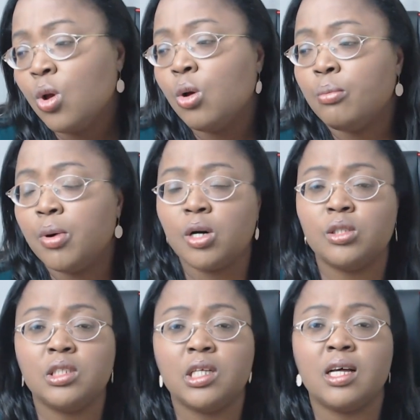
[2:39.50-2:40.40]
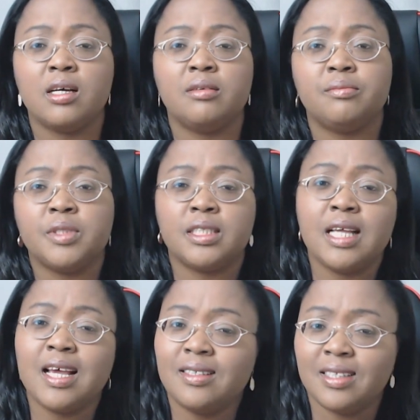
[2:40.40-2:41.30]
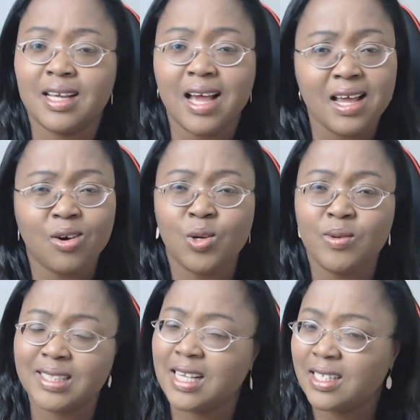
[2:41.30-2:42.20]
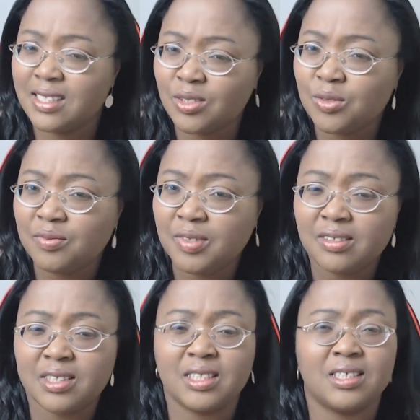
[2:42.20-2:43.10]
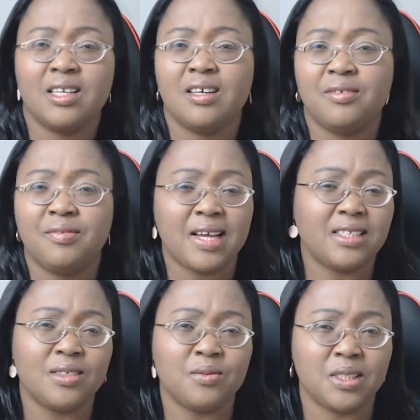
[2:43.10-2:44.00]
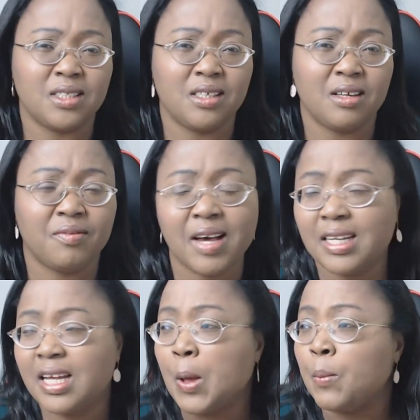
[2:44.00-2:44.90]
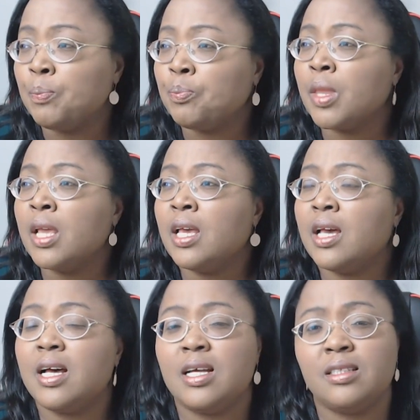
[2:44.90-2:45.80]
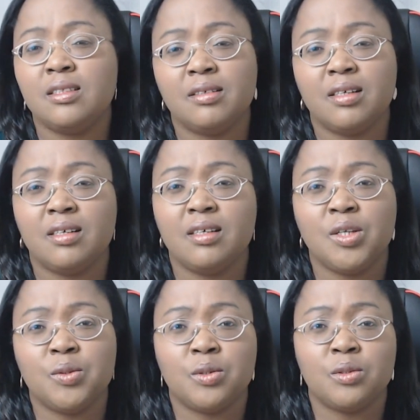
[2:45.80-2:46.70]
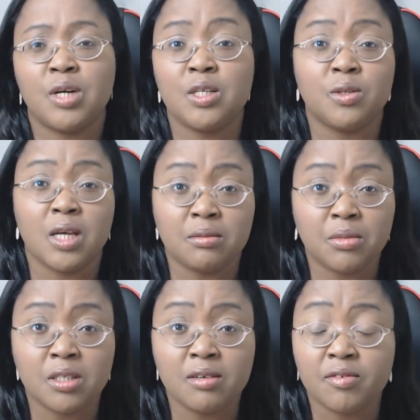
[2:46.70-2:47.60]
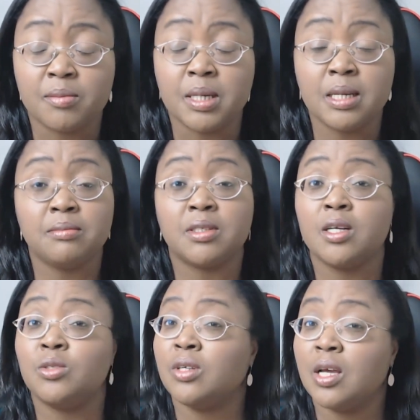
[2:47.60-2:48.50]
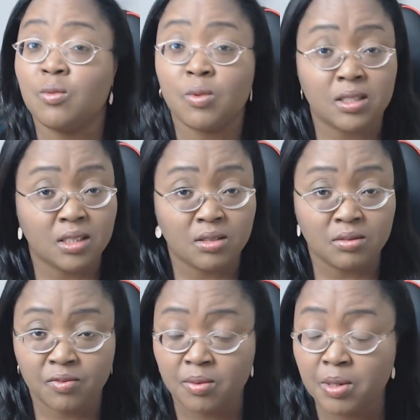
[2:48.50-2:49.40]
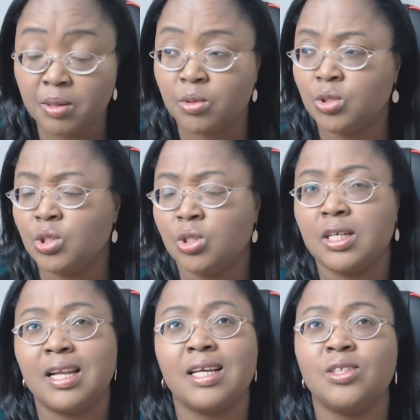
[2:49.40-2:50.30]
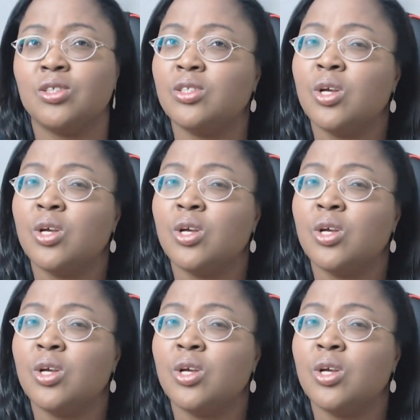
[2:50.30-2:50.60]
But they said the guy always gets into fist fighting with the father, and trying to get money from him, trying to get one thing from him or the other, like just